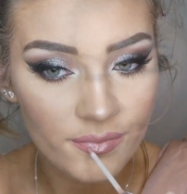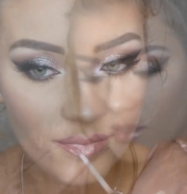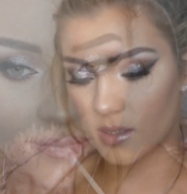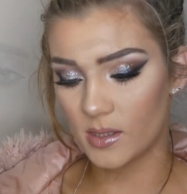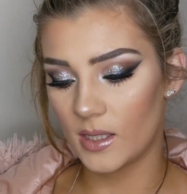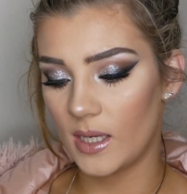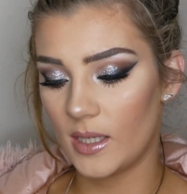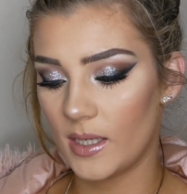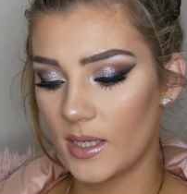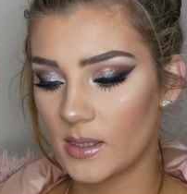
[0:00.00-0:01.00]
This is the
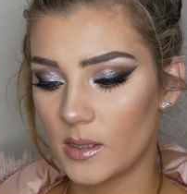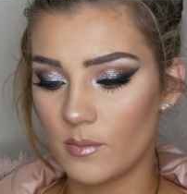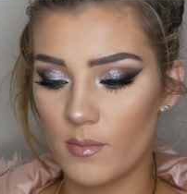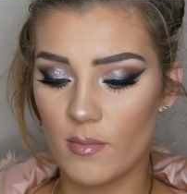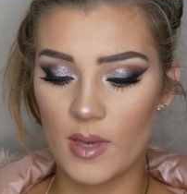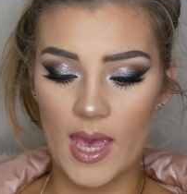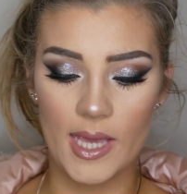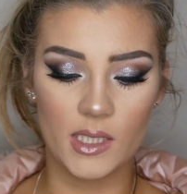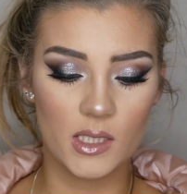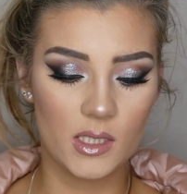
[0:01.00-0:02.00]
NYX
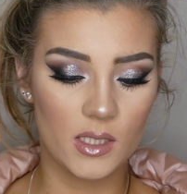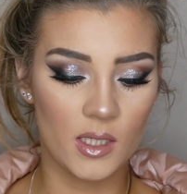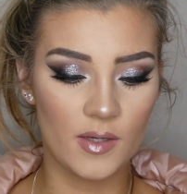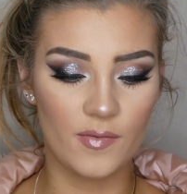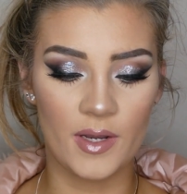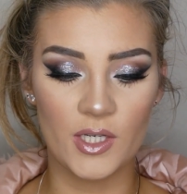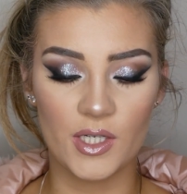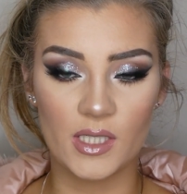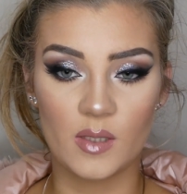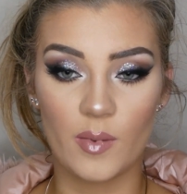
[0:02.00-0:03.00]
Matte
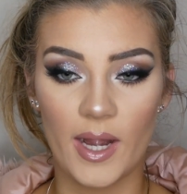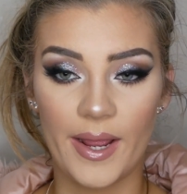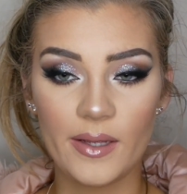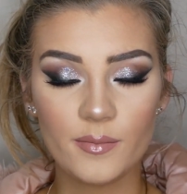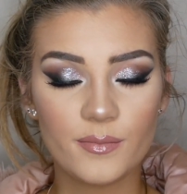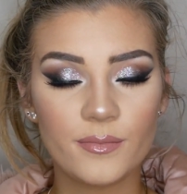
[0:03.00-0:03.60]
Finishing Spray.